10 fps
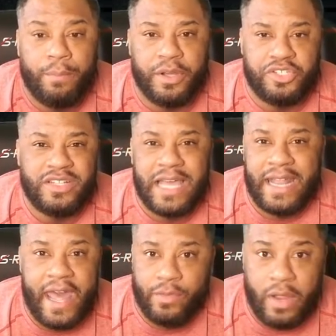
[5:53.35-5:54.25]
but you just got
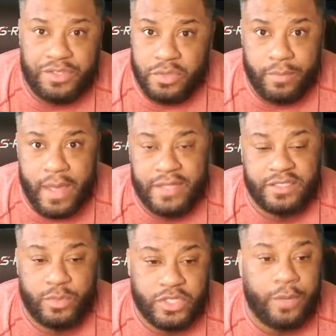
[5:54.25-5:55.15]
to have the right shooting badges.
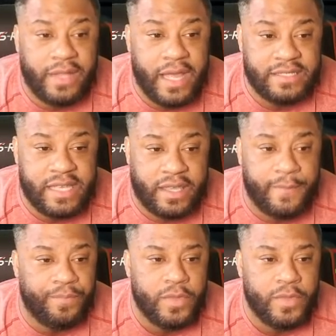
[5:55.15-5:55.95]
And we'll talk about that in a second.